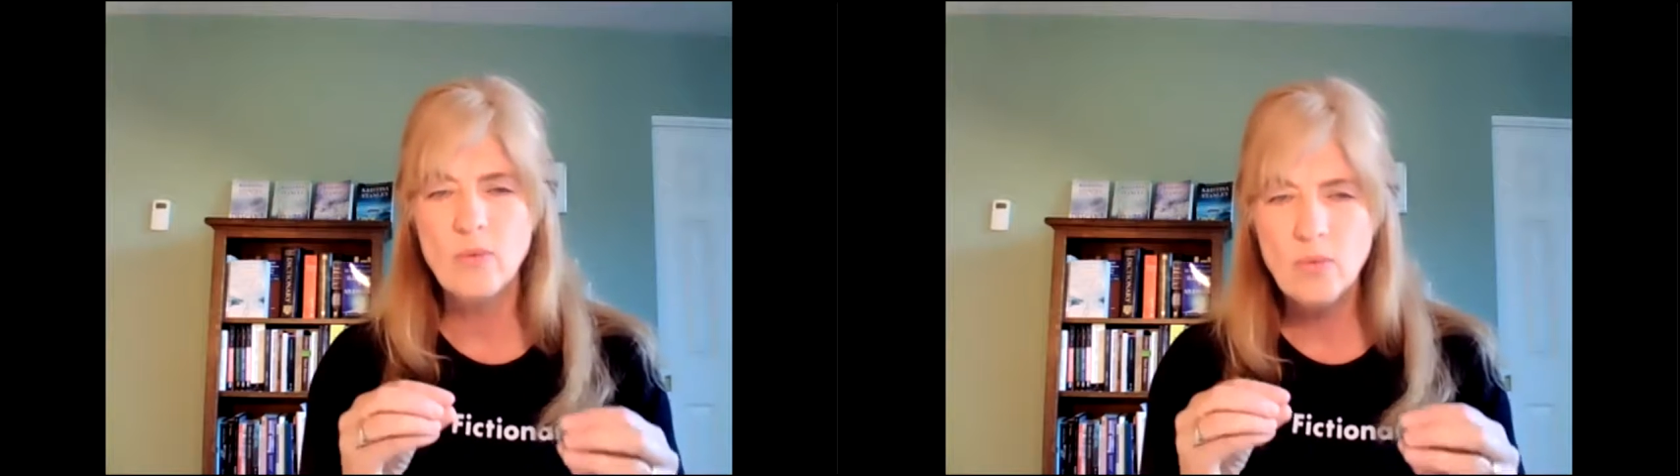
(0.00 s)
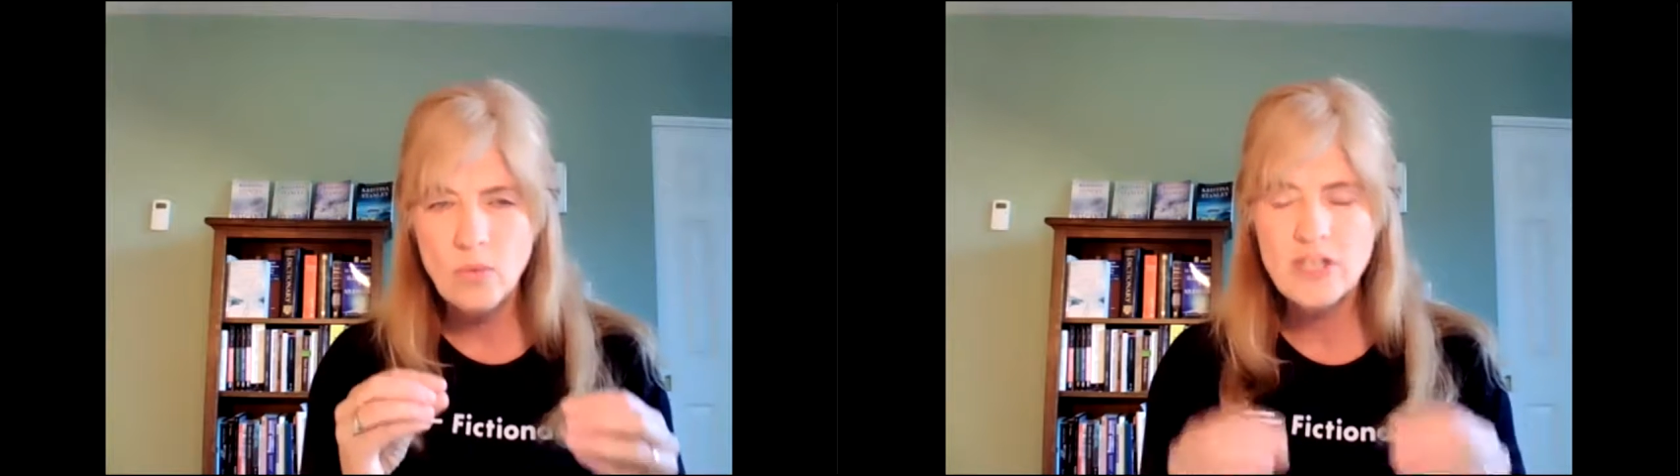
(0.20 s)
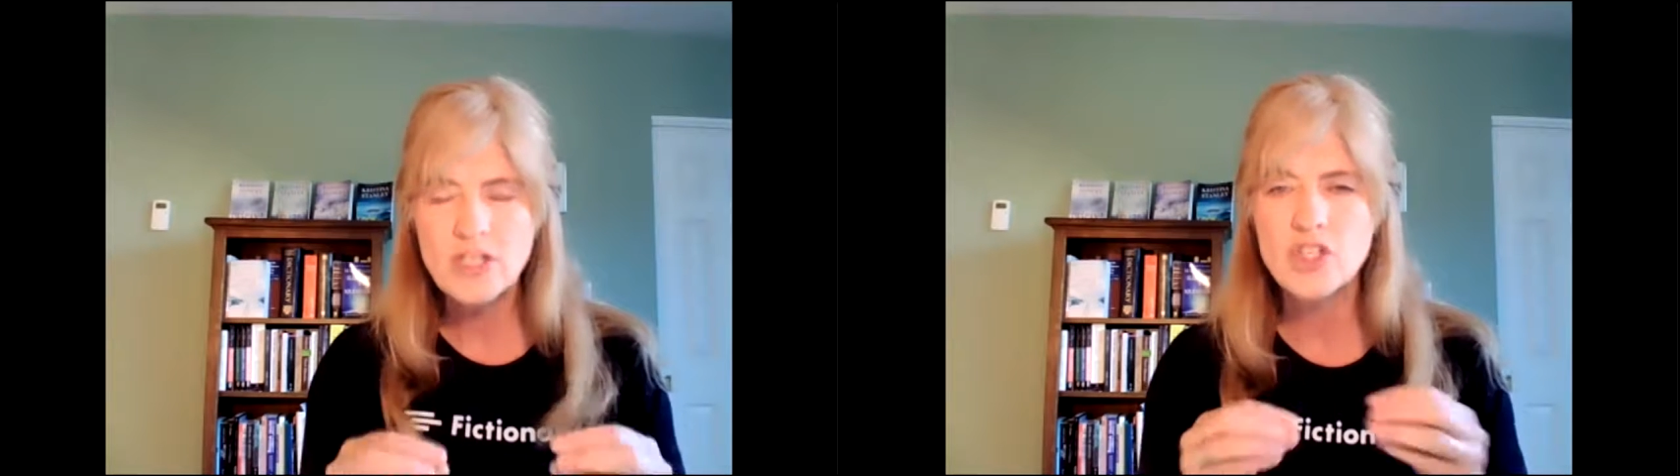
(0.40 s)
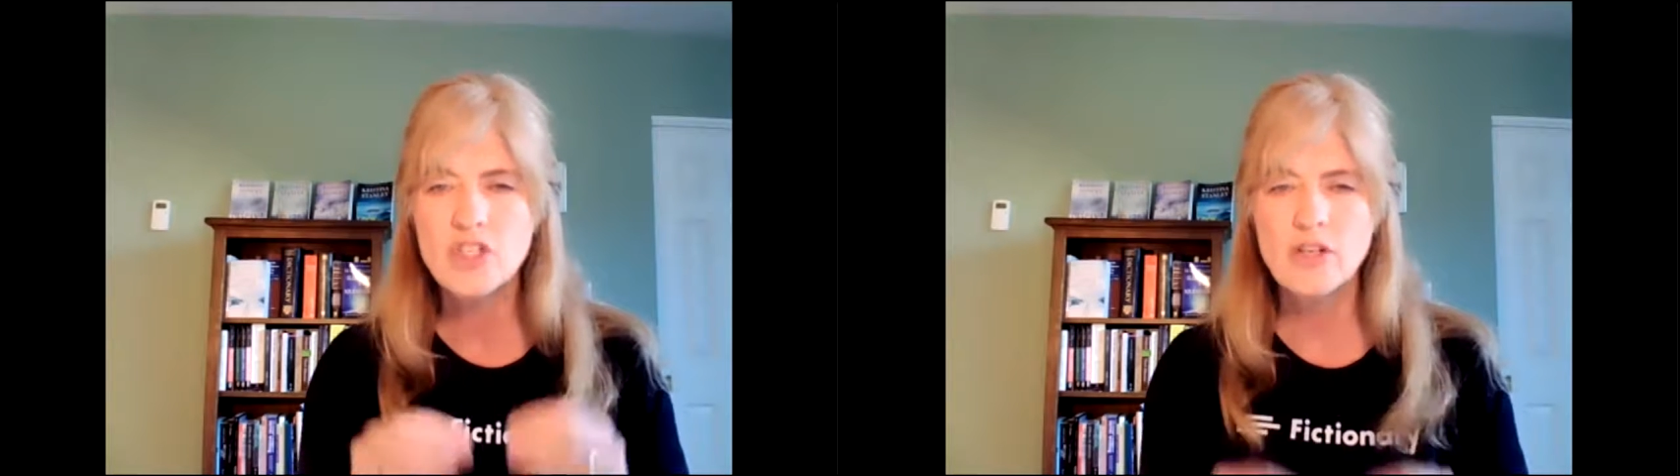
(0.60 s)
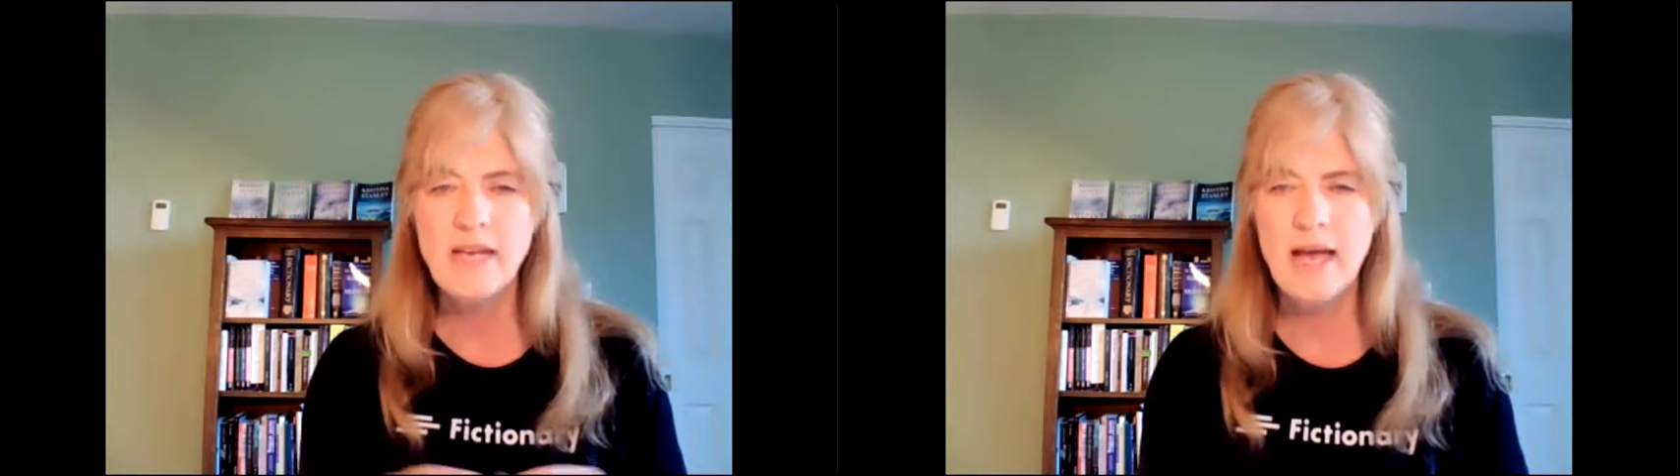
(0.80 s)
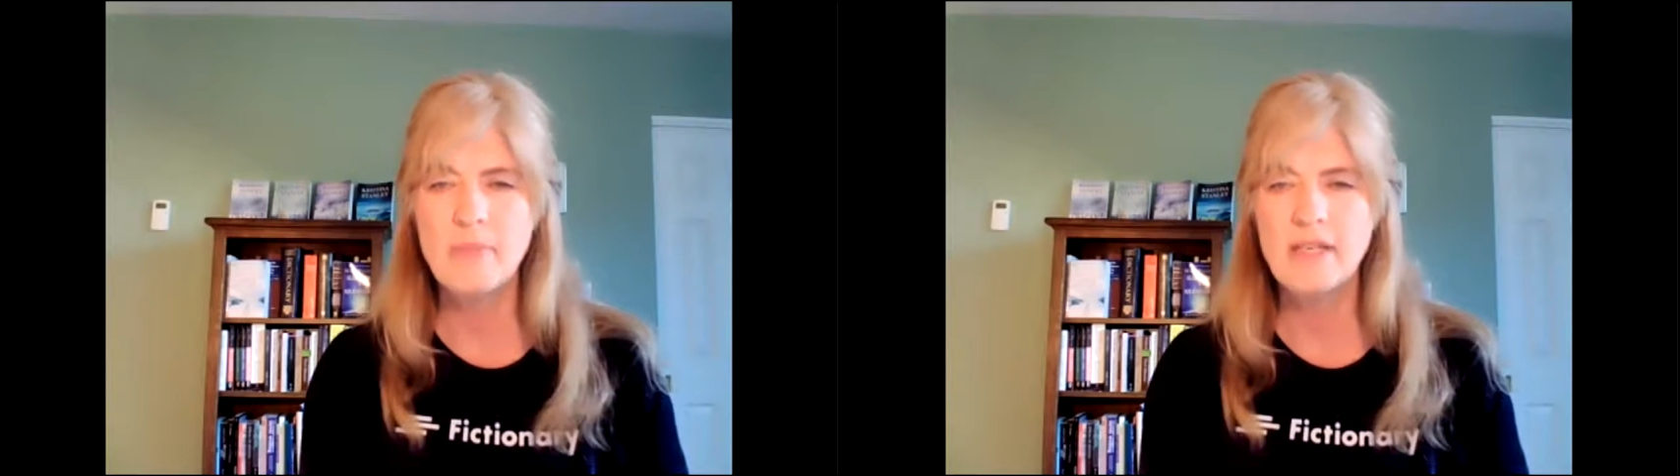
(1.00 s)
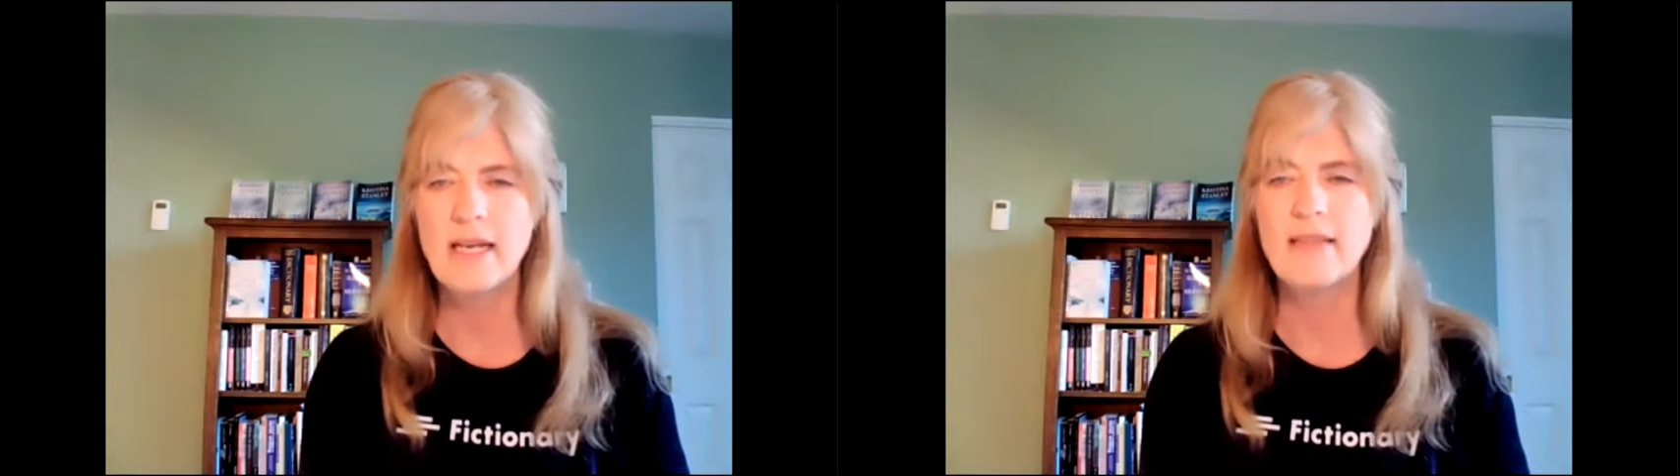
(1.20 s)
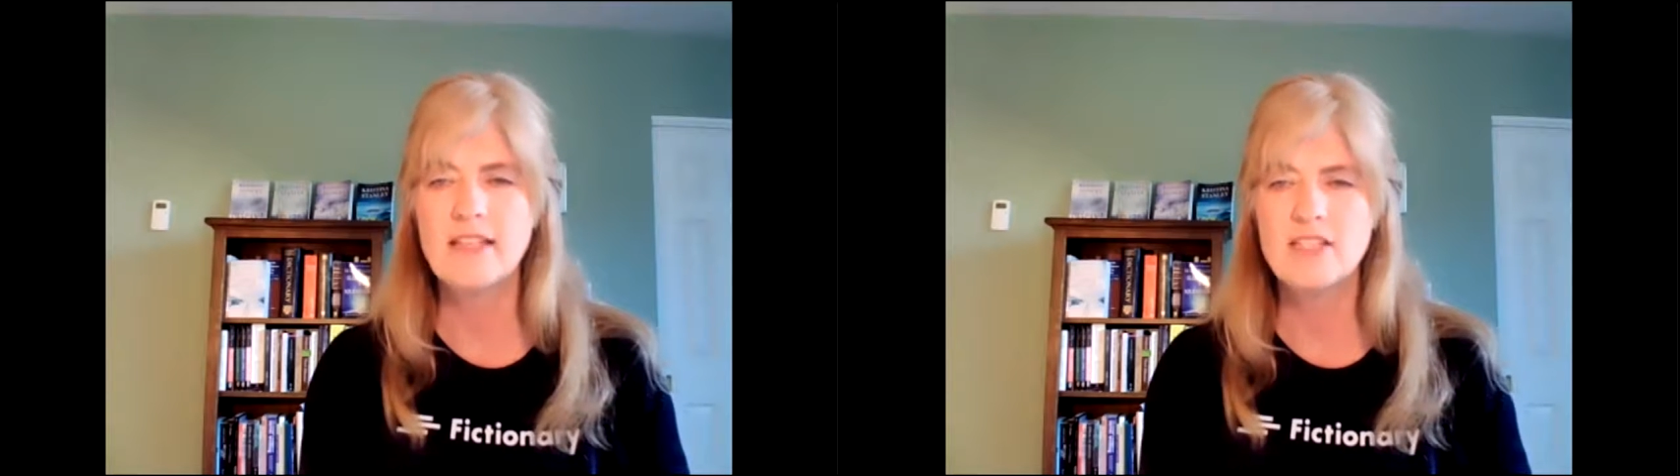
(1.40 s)
what should be happening at
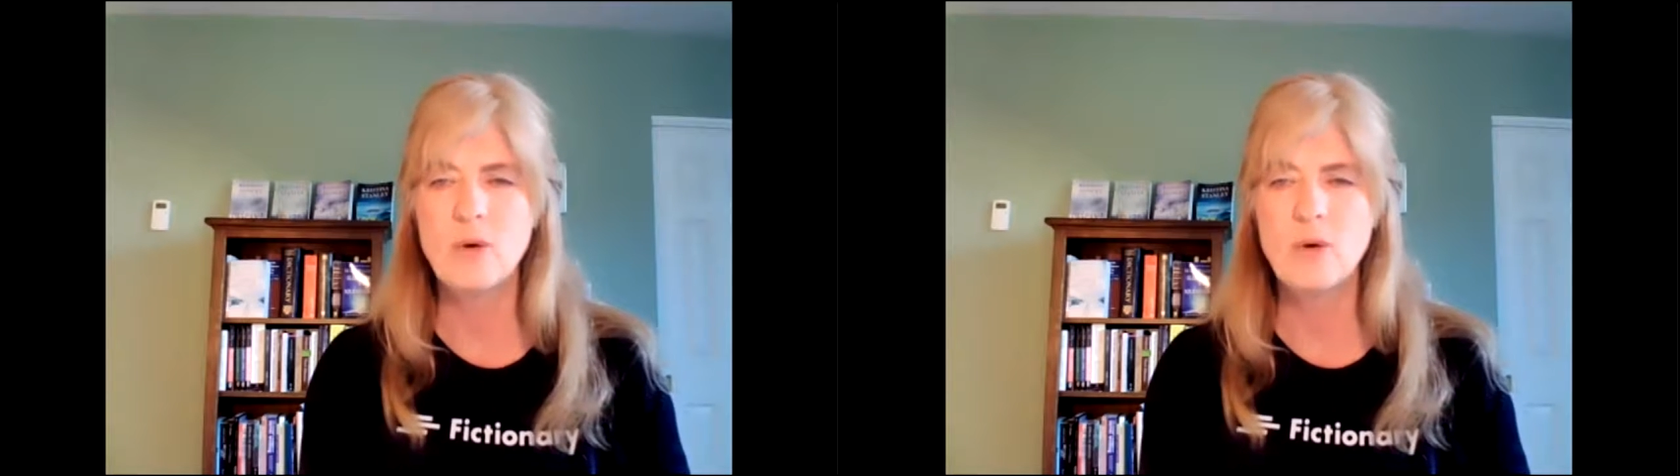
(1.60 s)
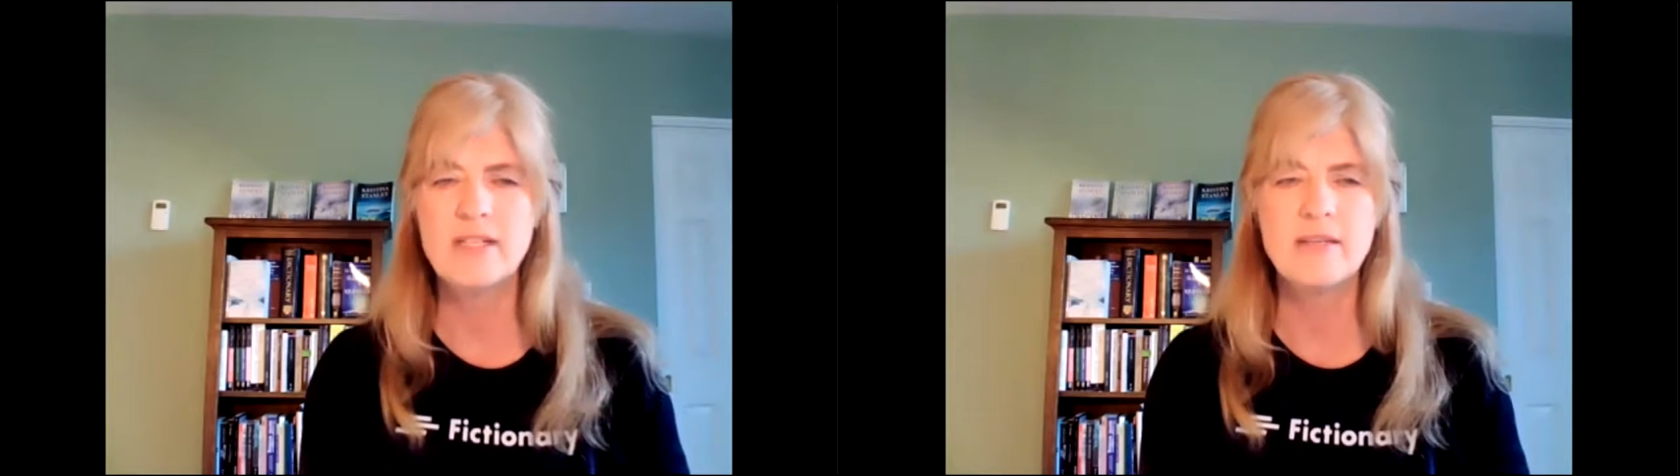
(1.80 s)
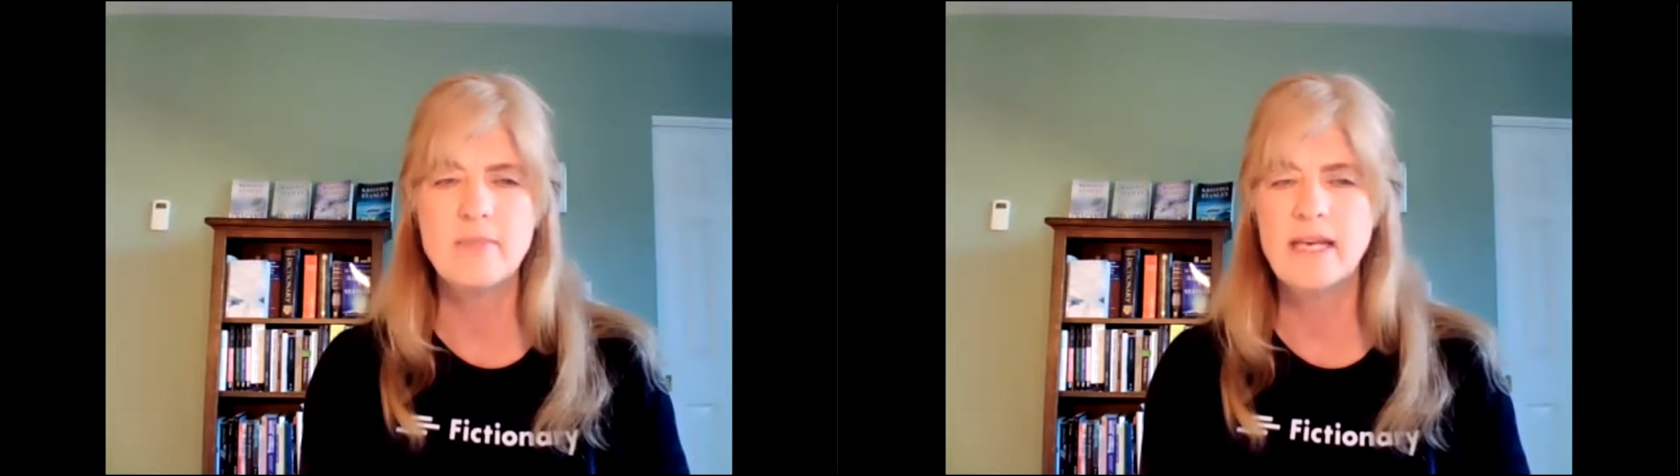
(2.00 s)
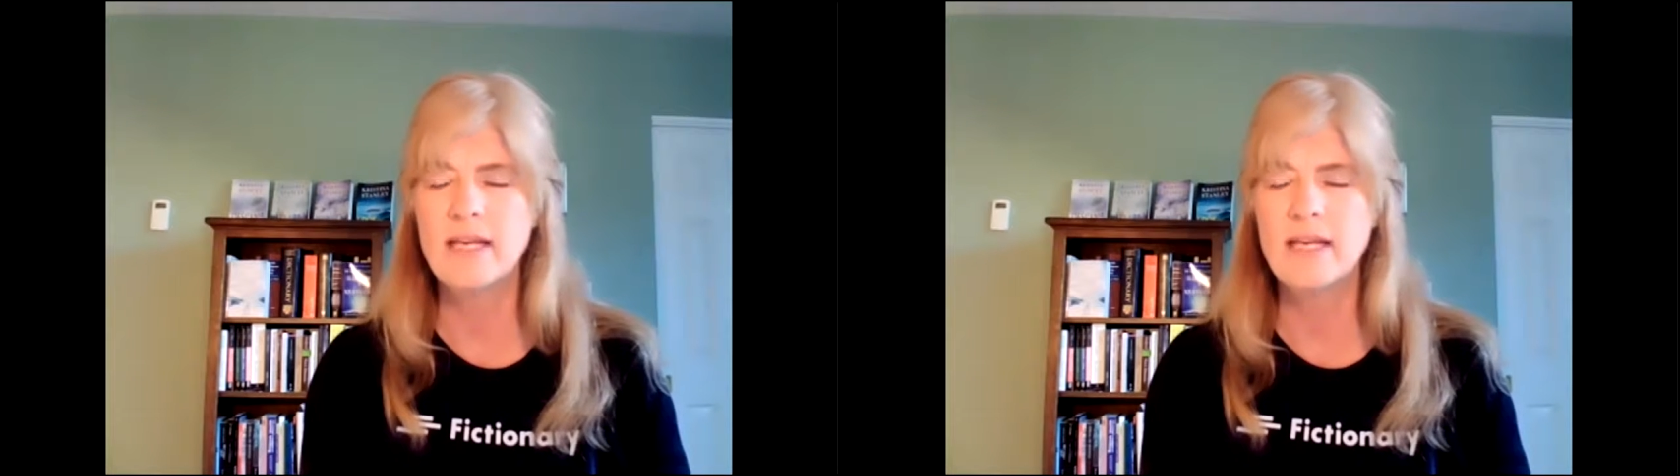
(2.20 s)
this point to make